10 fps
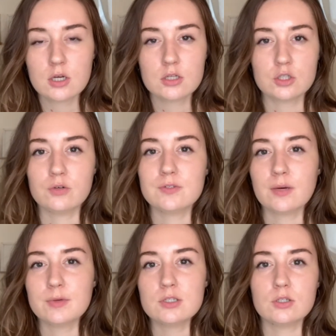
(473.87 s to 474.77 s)
So if
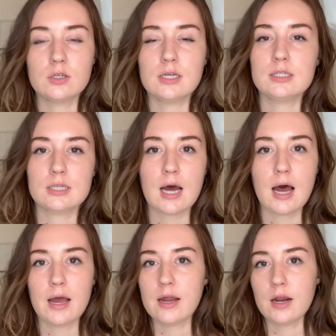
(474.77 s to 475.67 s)
someone's looking to
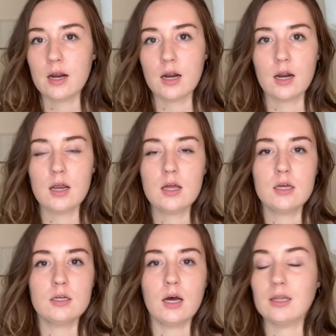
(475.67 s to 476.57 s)
hire
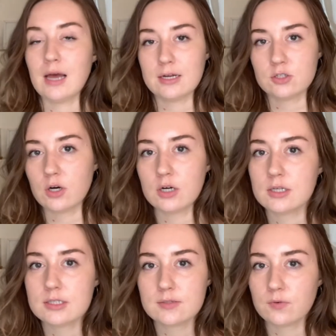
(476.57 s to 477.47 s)
a lash
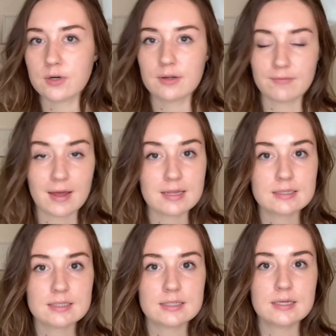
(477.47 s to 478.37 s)
artist for an
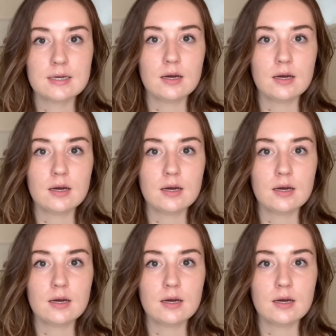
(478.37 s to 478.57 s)
event,